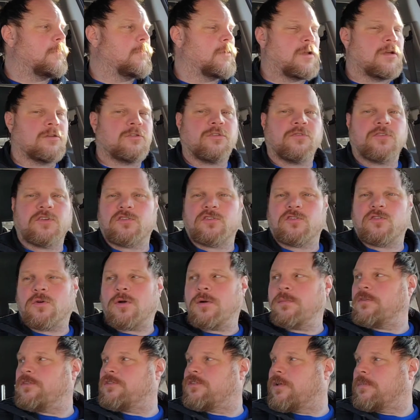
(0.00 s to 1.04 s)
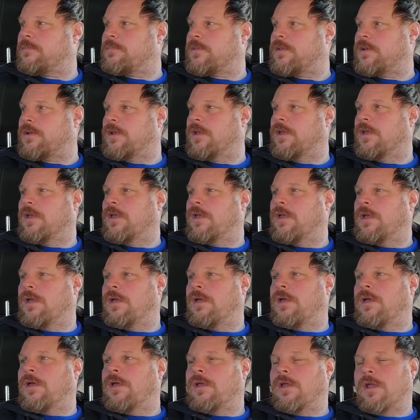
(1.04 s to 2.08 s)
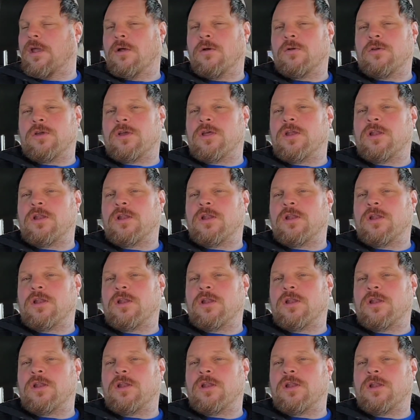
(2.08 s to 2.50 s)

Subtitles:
because of a storm or something. You